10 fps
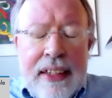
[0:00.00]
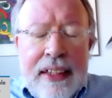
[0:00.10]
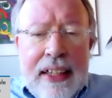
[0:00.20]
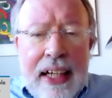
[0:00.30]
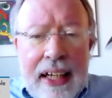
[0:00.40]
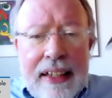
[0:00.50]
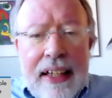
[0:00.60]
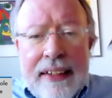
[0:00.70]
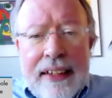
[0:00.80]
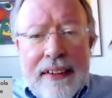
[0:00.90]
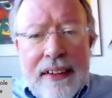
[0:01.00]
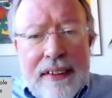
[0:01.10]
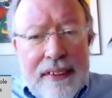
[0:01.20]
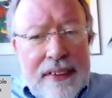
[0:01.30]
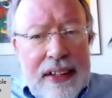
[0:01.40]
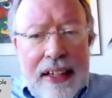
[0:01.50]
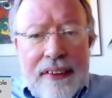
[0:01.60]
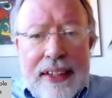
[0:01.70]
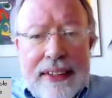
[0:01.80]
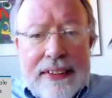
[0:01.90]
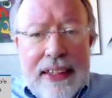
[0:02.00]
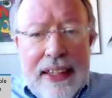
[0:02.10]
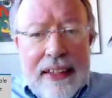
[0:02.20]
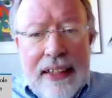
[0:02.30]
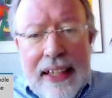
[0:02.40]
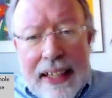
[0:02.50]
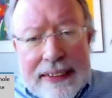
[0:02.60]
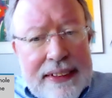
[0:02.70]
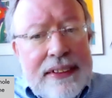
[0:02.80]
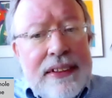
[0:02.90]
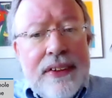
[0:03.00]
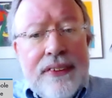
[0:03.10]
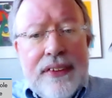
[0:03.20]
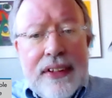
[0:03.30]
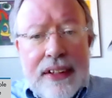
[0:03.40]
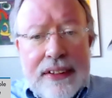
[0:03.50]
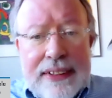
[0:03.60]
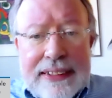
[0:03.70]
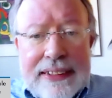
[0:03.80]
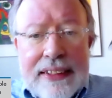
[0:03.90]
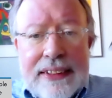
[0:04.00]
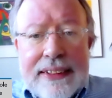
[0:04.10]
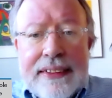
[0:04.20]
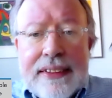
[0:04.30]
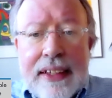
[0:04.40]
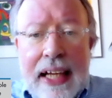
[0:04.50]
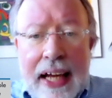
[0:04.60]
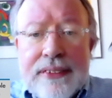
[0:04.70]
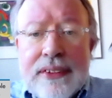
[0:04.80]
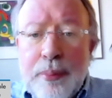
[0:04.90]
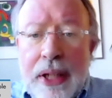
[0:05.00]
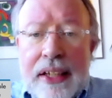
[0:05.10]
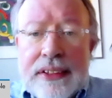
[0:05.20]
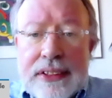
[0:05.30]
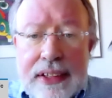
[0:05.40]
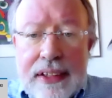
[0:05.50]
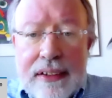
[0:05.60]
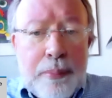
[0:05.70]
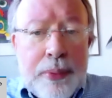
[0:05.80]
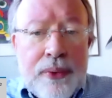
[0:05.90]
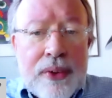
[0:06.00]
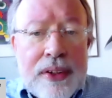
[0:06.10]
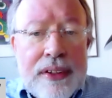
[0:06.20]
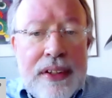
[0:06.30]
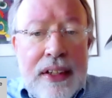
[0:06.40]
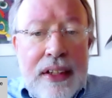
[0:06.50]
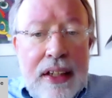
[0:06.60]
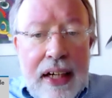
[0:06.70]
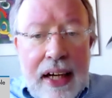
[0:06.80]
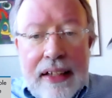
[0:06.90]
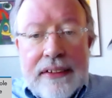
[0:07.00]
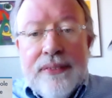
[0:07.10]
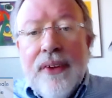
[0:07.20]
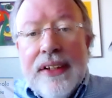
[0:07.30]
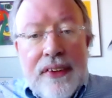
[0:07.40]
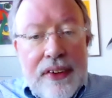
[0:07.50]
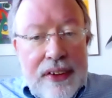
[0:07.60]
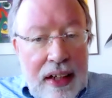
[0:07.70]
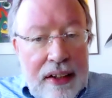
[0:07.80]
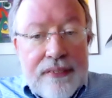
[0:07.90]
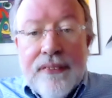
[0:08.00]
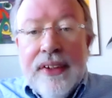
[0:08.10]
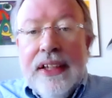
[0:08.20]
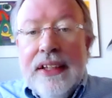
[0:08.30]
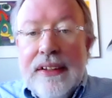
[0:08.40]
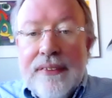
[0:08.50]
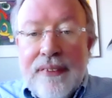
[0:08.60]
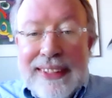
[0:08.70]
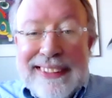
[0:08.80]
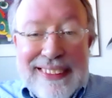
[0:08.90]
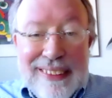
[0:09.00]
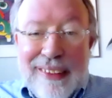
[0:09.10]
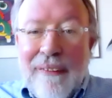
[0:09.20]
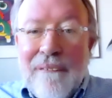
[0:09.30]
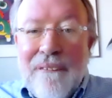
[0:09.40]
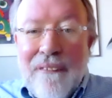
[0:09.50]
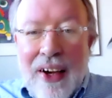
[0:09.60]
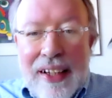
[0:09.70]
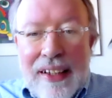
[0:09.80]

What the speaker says: And then the third area, it gets into the discussions on how to manage the gilt pool and whether or not we solidify